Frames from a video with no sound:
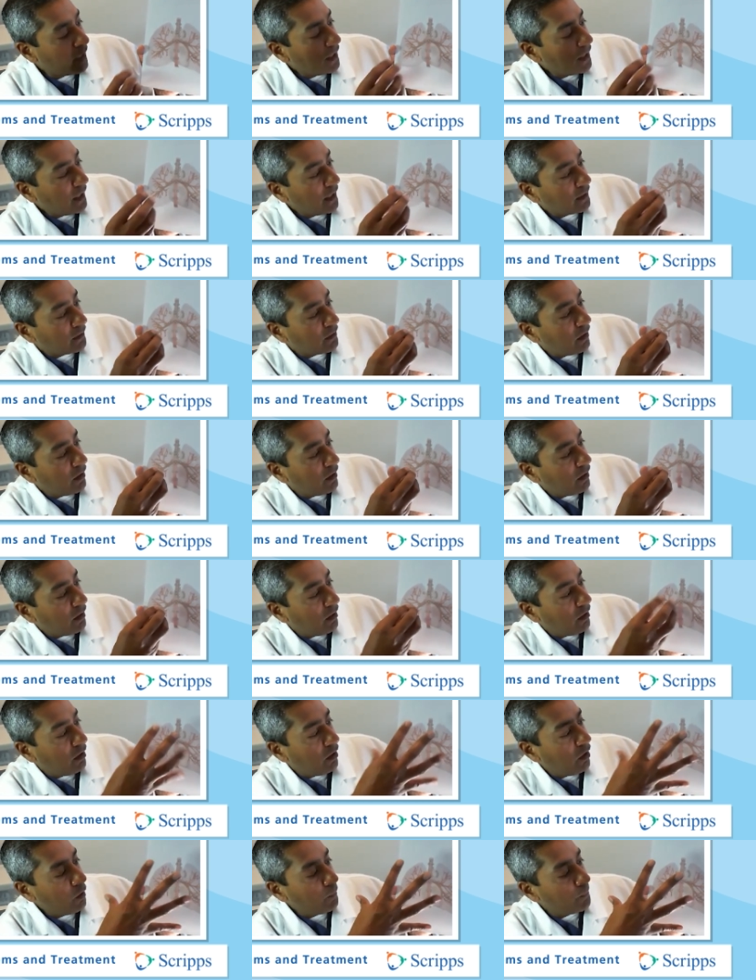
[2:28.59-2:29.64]
It
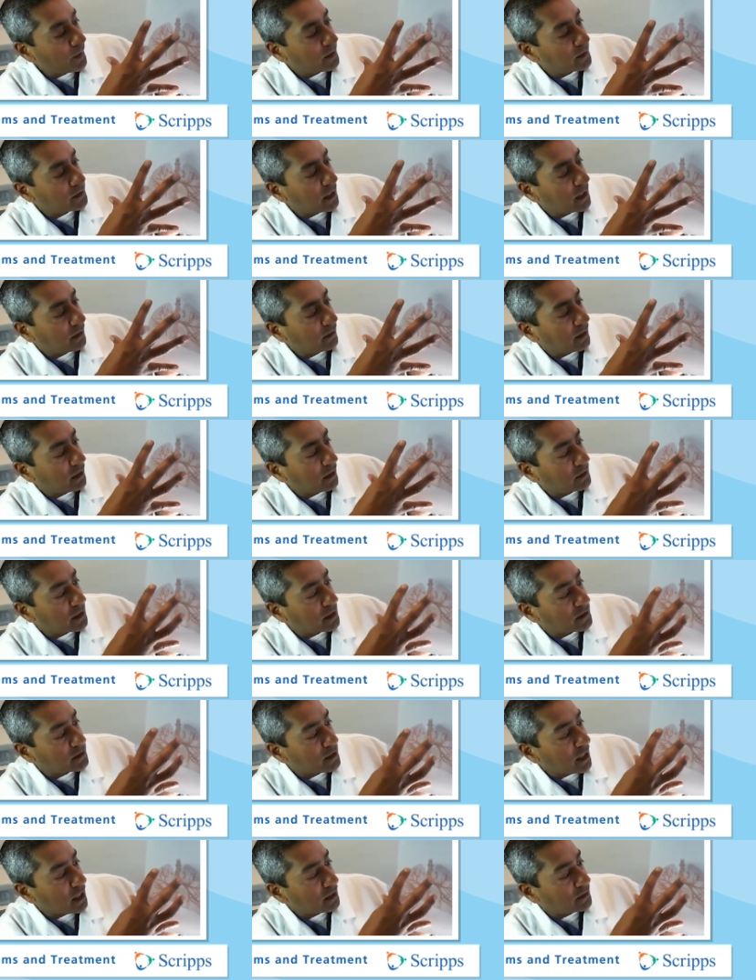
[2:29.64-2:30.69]
opens and then
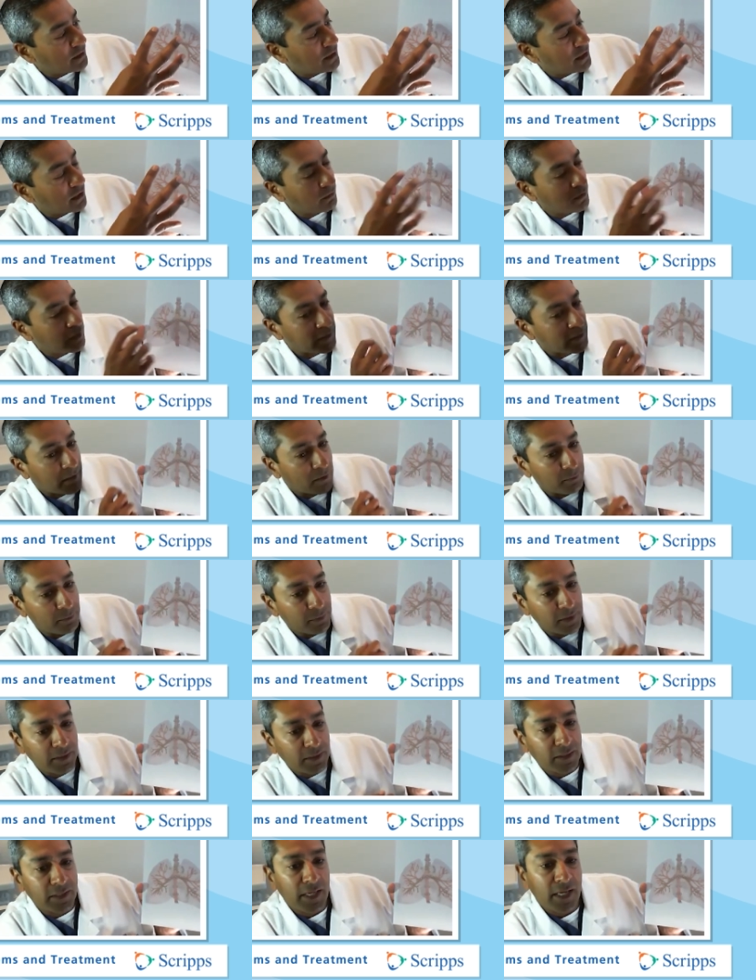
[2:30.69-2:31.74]
does not decrease
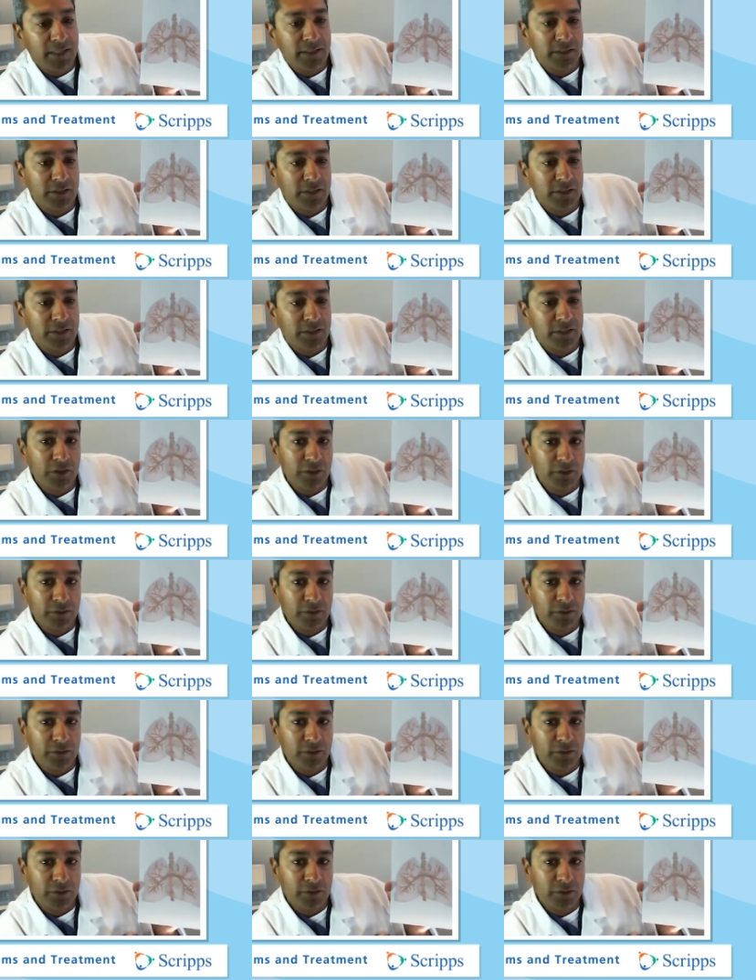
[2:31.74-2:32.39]
completely as it should.